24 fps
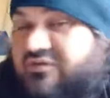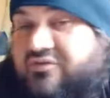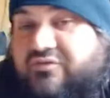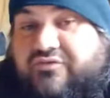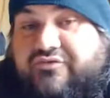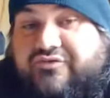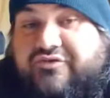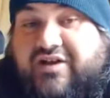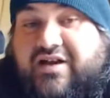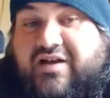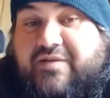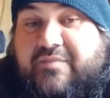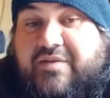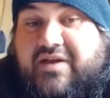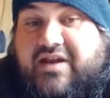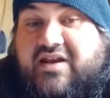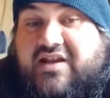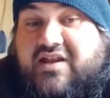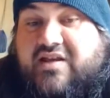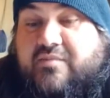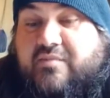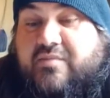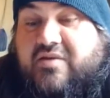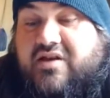I'll try
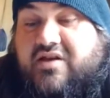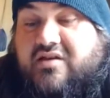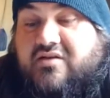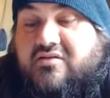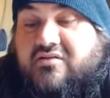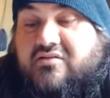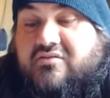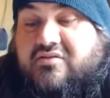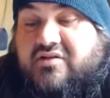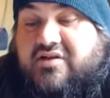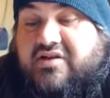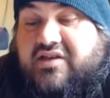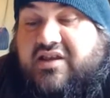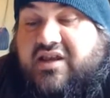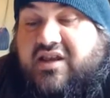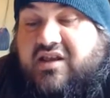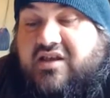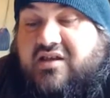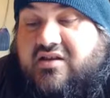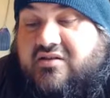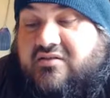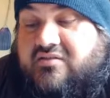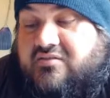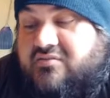media mail
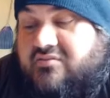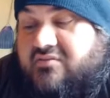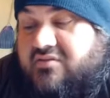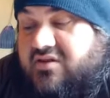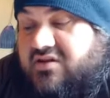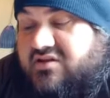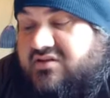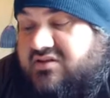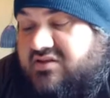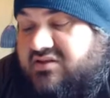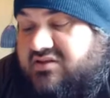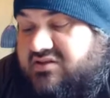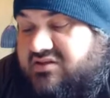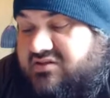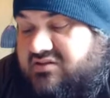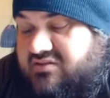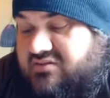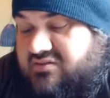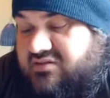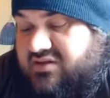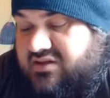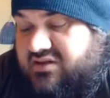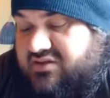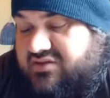again because
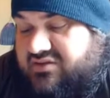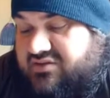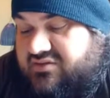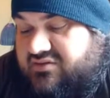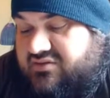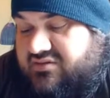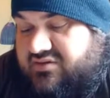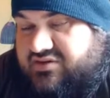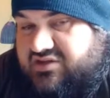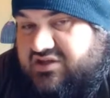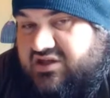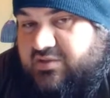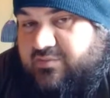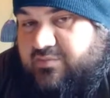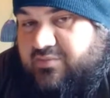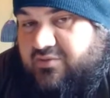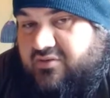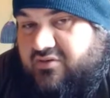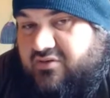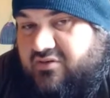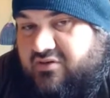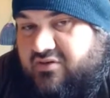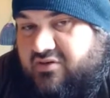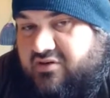it's
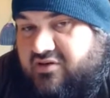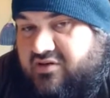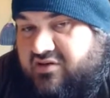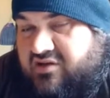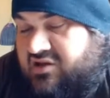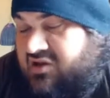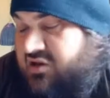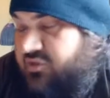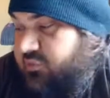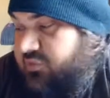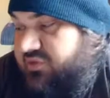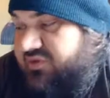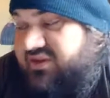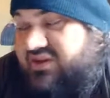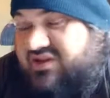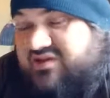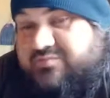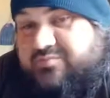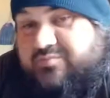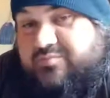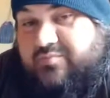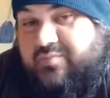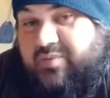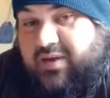cheaper. With
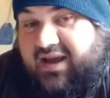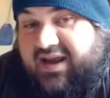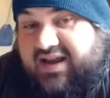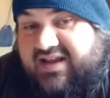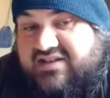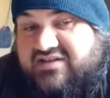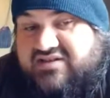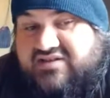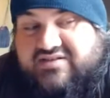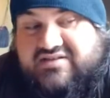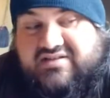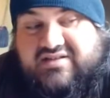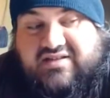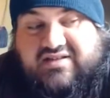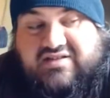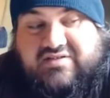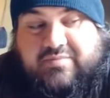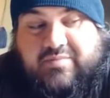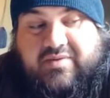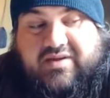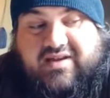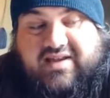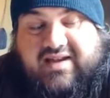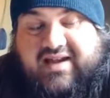these packages
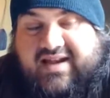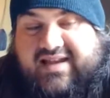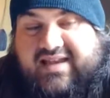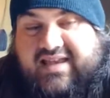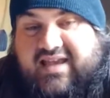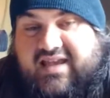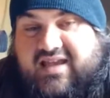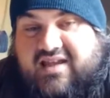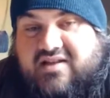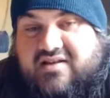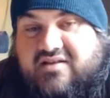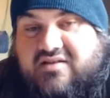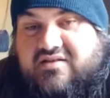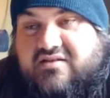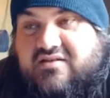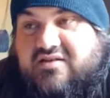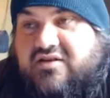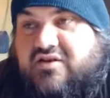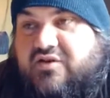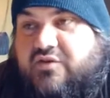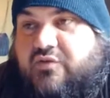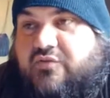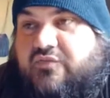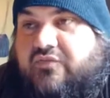this big, I can't
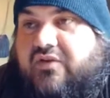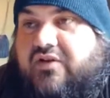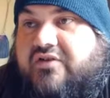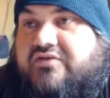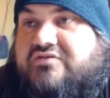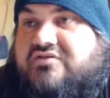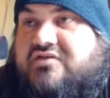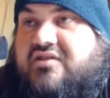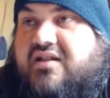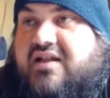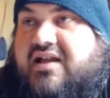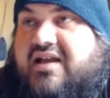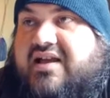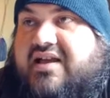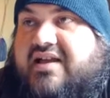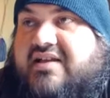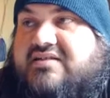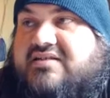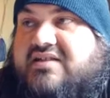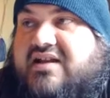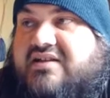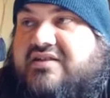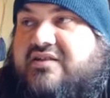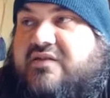do first
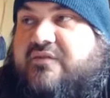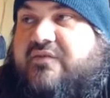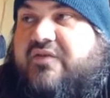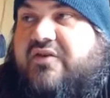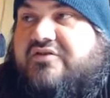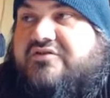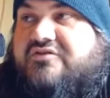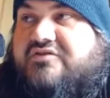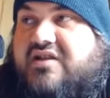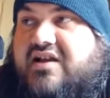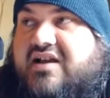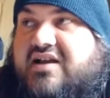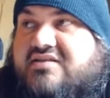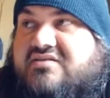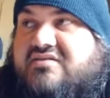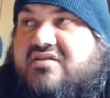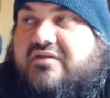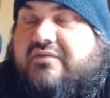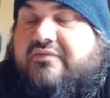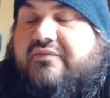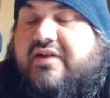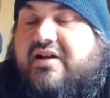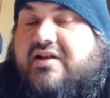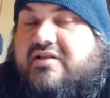class. I can do first class
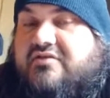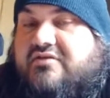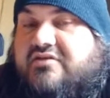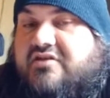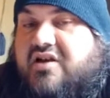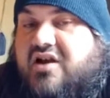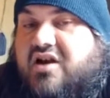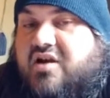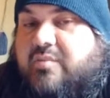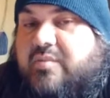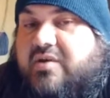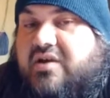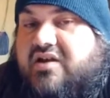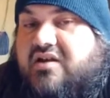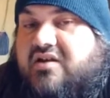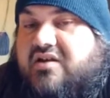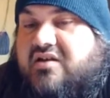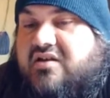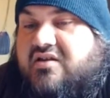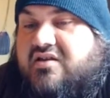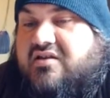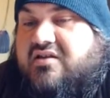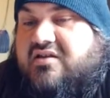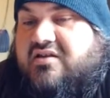on a regular comic
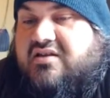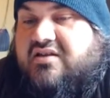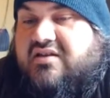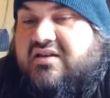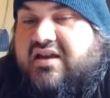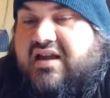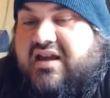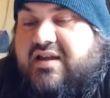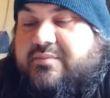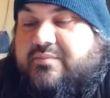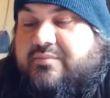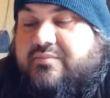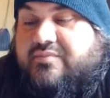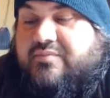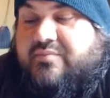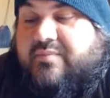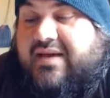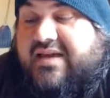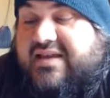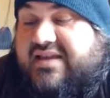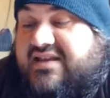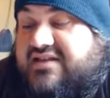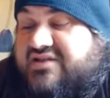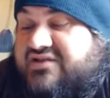and
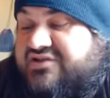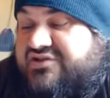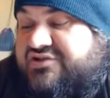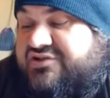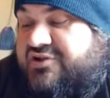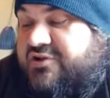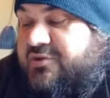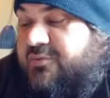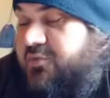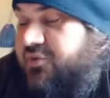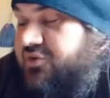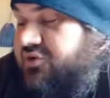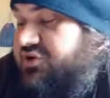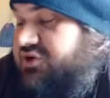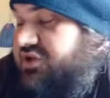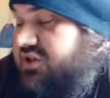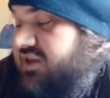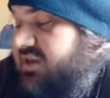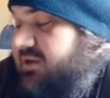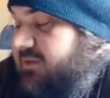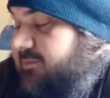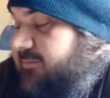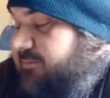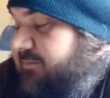make it super
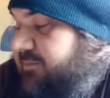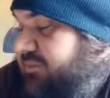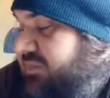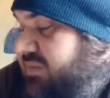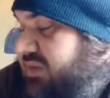cheap,